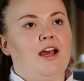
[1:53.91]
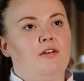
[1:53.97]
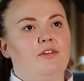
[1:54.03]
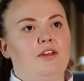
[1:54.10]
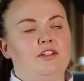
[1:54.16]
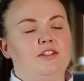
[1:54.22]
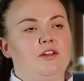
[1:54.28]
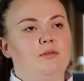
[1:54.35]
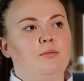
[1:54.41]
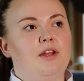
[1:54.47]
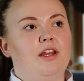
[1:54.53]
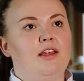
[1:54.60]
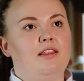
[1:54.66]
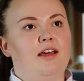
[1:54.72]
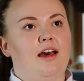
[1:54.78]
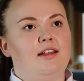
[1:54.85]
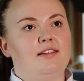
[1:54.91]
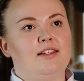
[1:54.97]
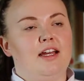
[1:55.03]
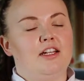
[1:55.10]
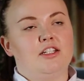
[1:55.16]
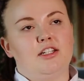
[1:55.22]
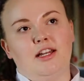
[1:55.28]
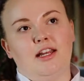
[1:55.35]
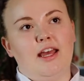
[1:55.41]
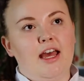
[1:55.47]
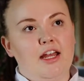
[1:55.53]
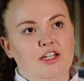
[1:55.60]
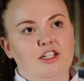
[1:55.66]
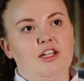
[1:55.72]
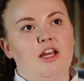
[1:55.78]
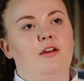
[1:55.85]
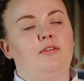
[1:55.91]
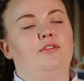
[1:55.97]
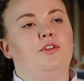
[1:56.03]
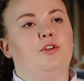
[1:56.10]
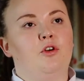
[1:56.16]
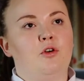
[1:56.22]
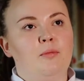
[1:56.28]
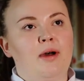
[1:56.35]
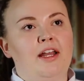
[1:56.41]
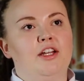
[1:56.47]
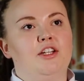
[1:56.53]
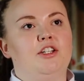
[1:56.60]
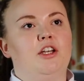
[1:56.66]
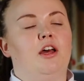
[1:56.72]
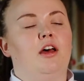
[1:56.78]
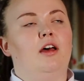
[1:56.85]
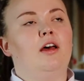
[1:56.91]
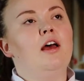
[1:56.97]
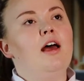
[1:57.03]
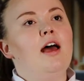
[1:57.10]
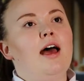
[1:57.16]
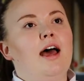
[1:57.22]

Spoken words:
having somebody that's actually head chef, so you're a manager,